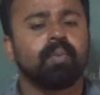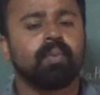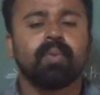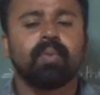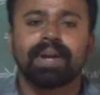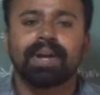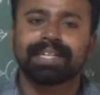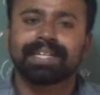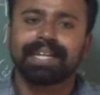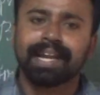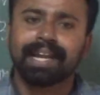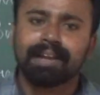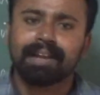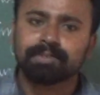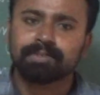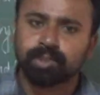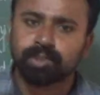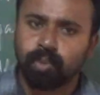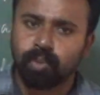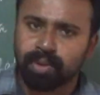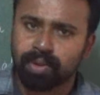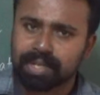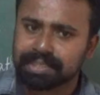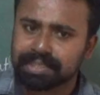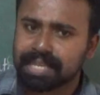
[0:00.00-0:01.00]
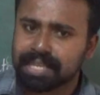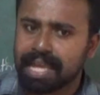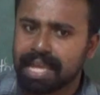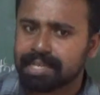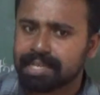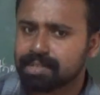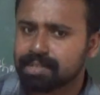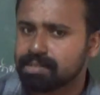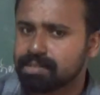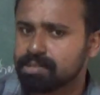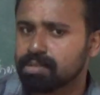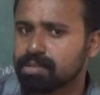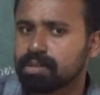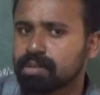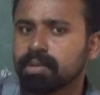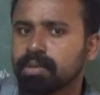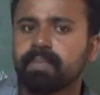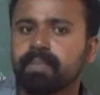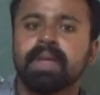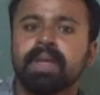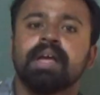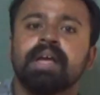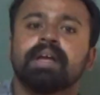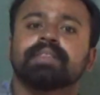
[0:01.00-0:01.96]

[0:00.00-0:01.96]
What kind of stories like here?